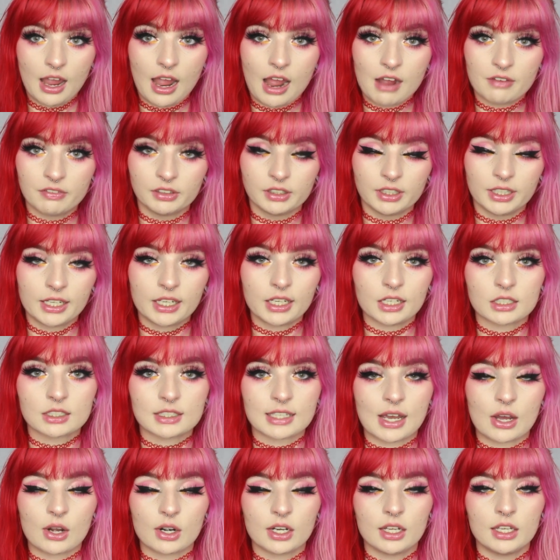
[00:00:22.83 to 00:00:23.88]
have a link
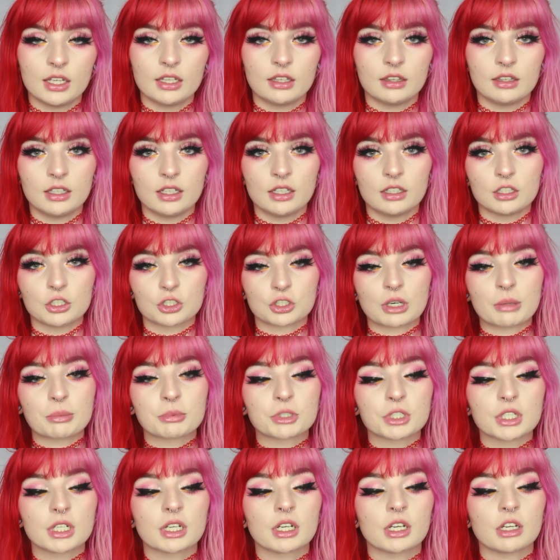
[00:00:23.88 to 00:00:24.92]
down in the
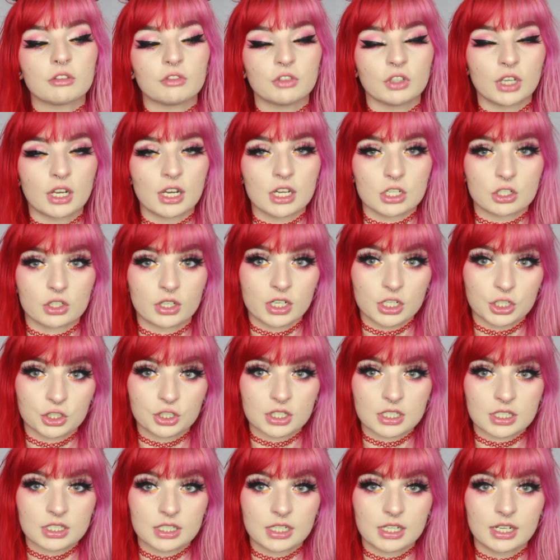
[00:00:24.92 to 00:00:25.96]
description if you guys are
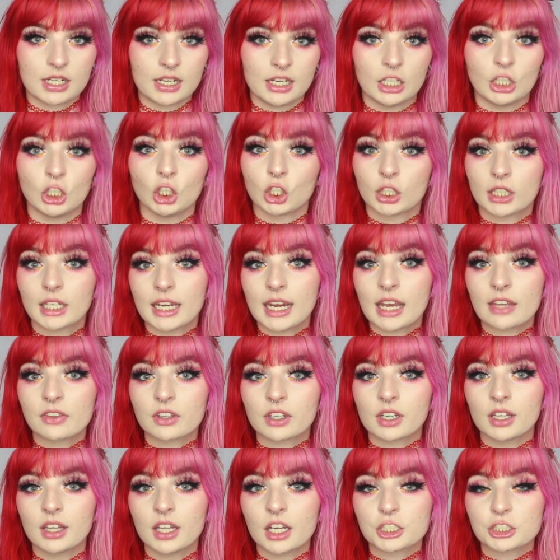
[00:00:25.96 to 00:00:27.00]
interested in looking at the
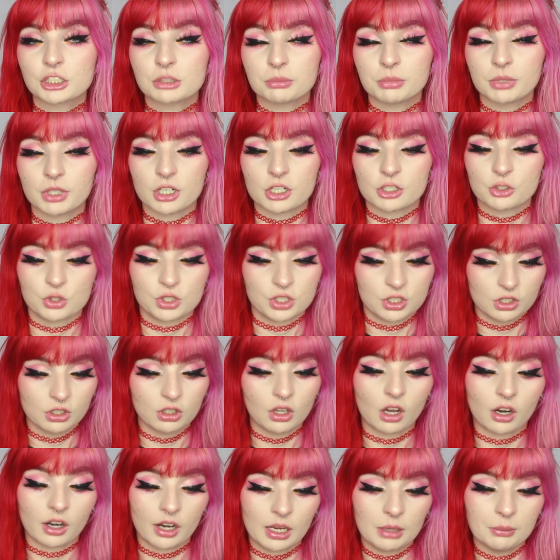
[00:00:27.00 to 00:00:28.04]
collection, because you still
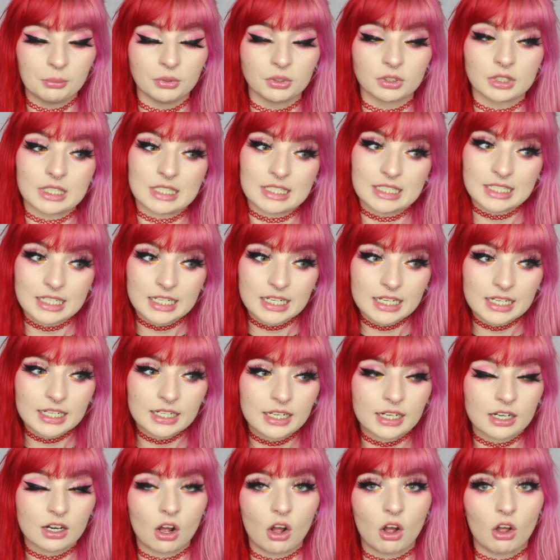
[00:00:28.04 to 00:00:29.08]
are able to see it
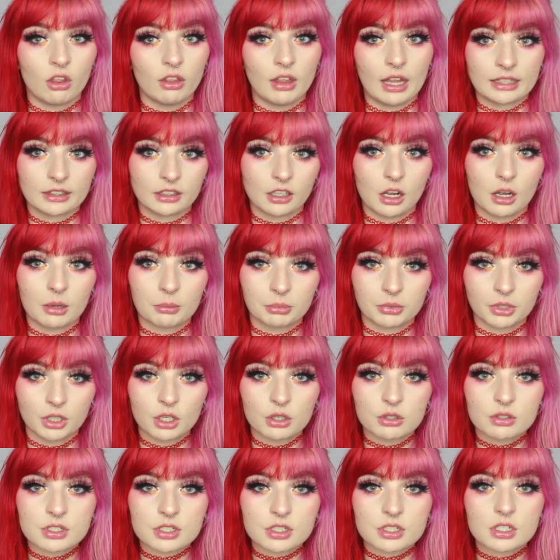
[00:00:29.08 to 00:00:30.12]
and all like the up
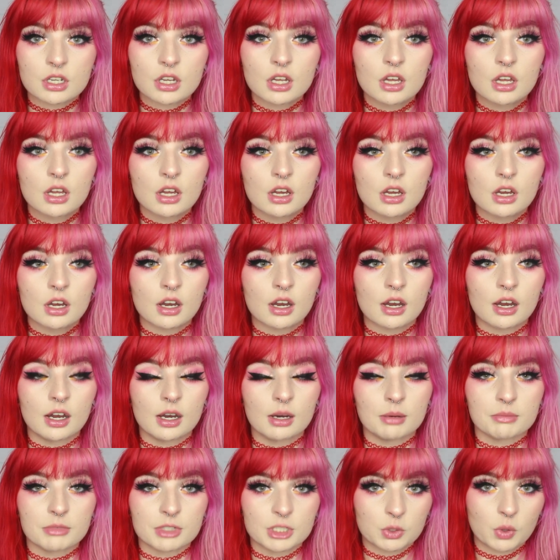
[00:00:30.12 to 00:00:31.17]
close
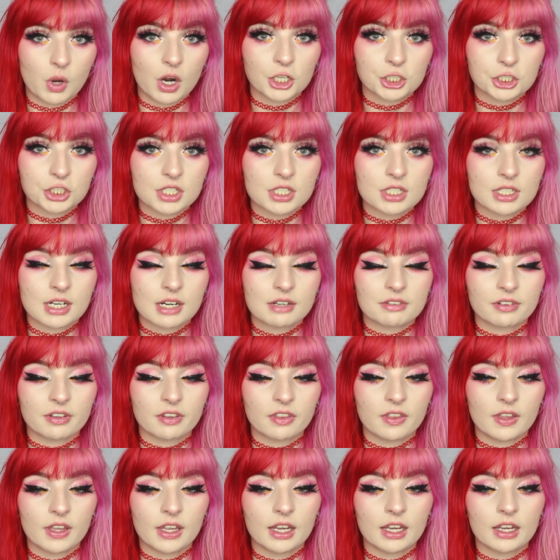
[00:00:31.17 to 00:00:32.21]
swatches and
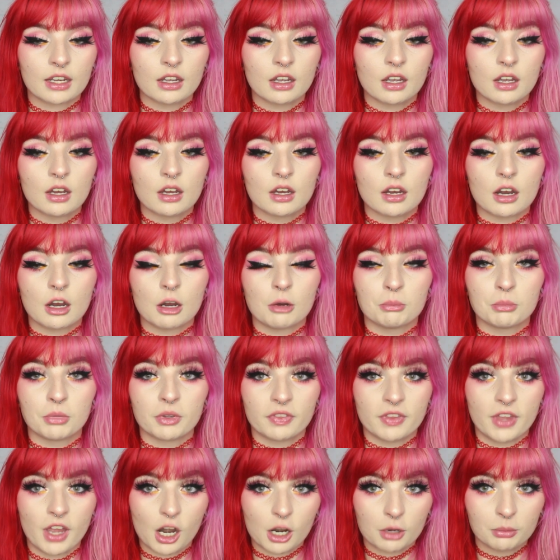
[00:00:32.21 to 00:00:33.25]
everything,
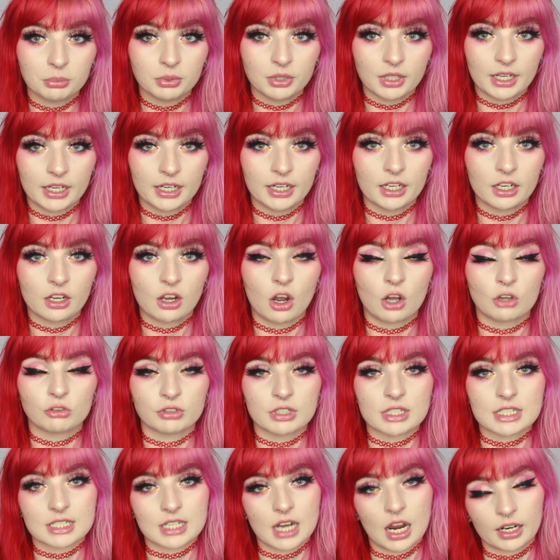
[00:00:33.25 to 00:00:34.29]
but they are planning on
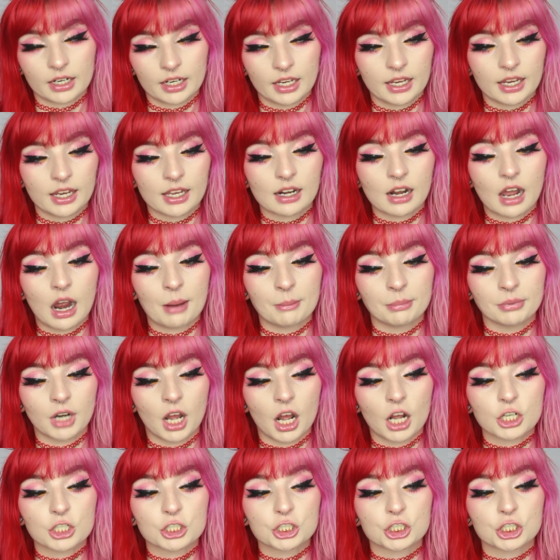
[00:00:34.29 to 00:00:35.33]
restocking it. I'm
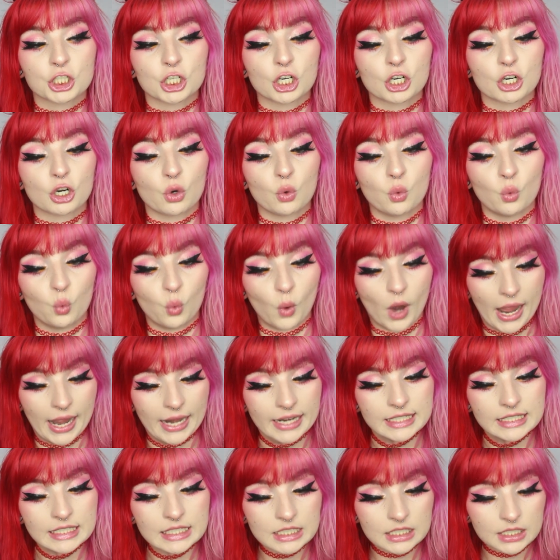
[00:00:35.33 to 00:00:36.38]
not sure
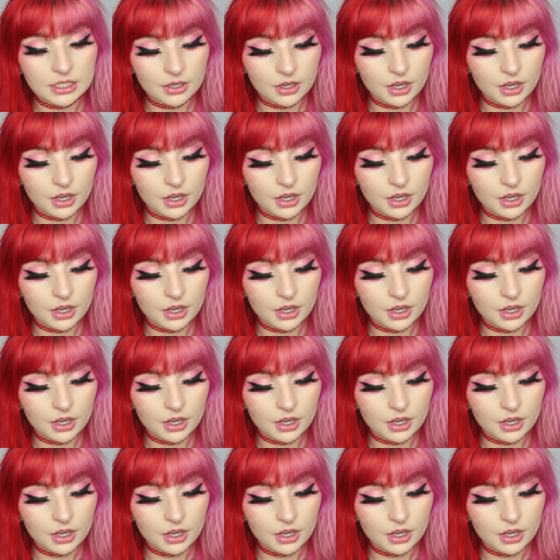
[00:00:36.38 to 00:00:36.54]
when,